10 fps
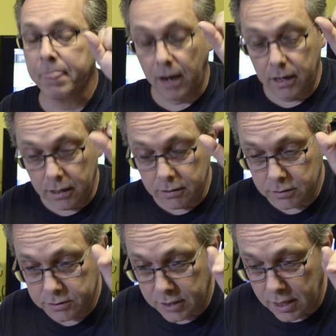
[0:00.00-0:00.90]
and I
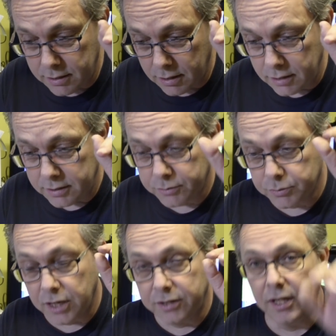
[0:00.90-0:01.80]
said this
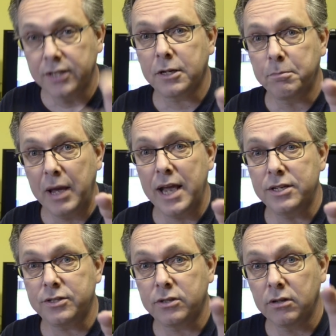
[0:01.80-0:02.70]
was a
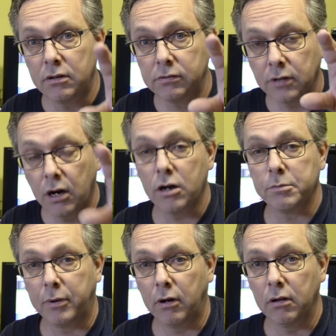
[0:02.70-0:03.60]
disc-based
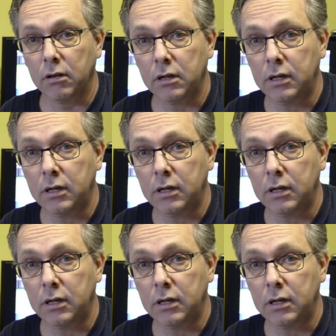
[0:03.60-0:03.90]
hardball,